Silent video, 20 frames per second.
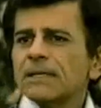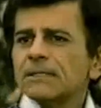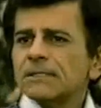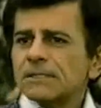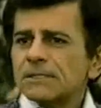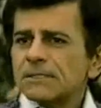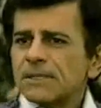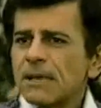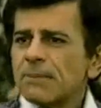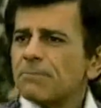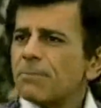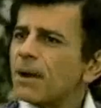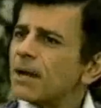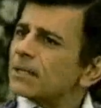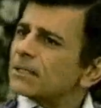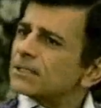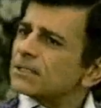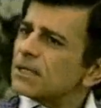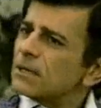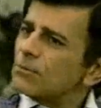step
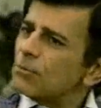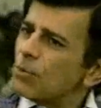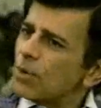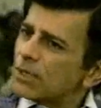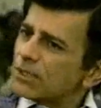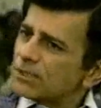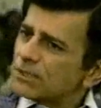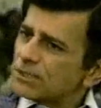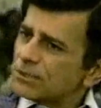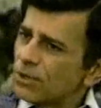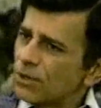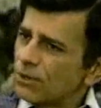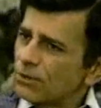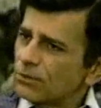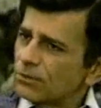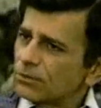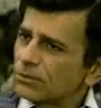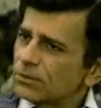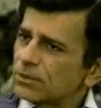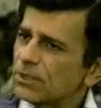on someone's
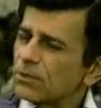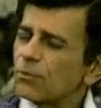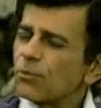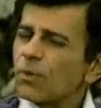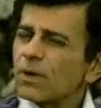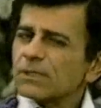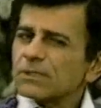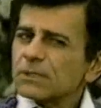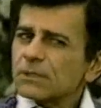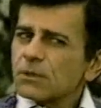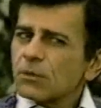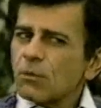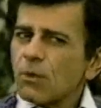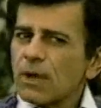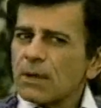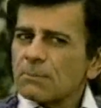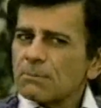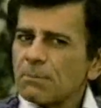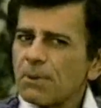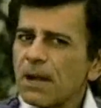toes, that wasn't
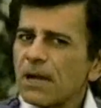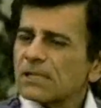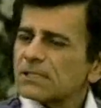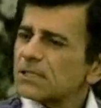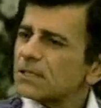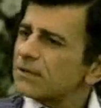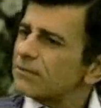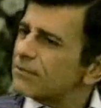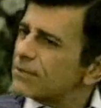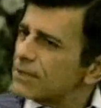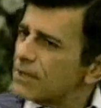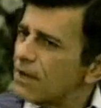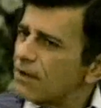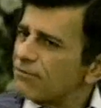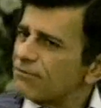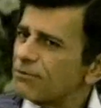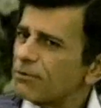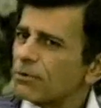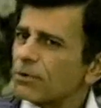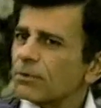quite positive
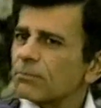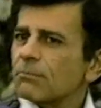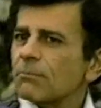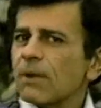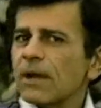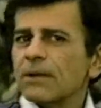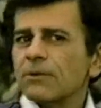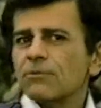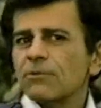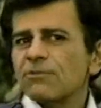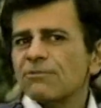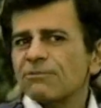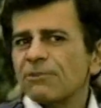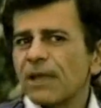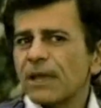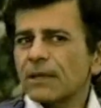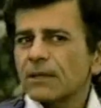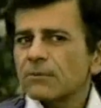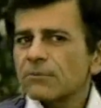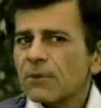enough, or it might
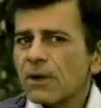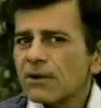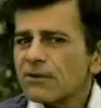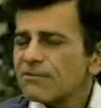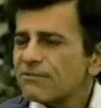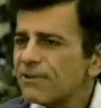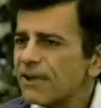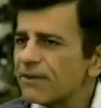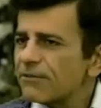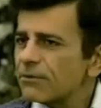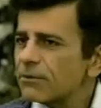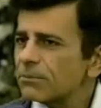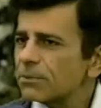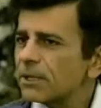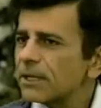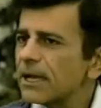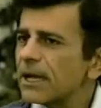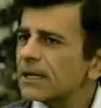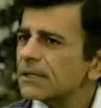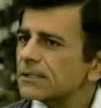reflect
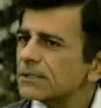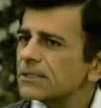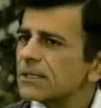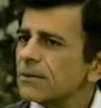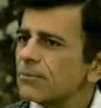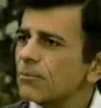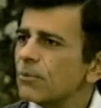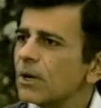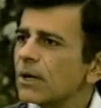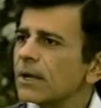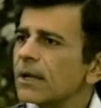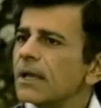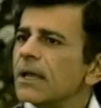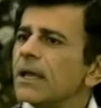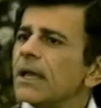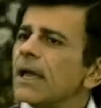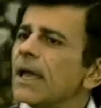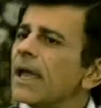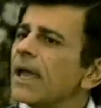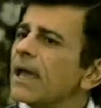unfavorably on someone.
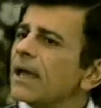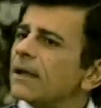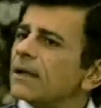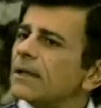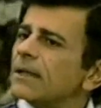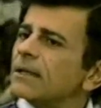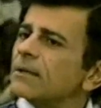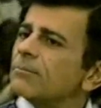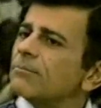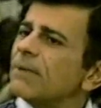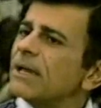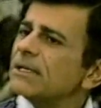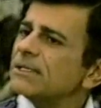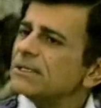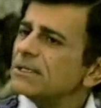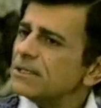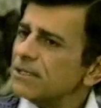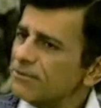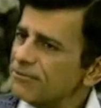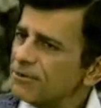And it
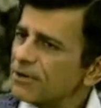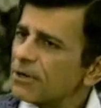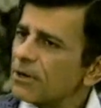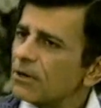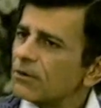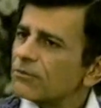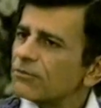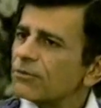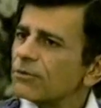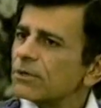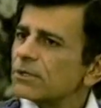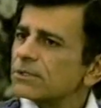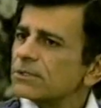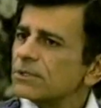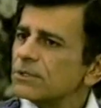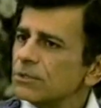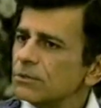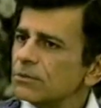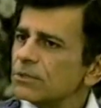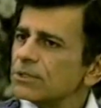makes it difficult for us
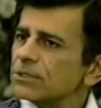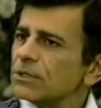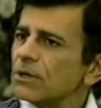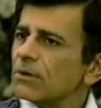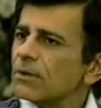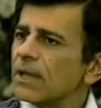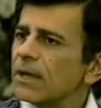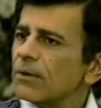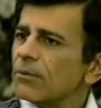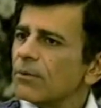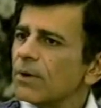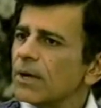to do a show that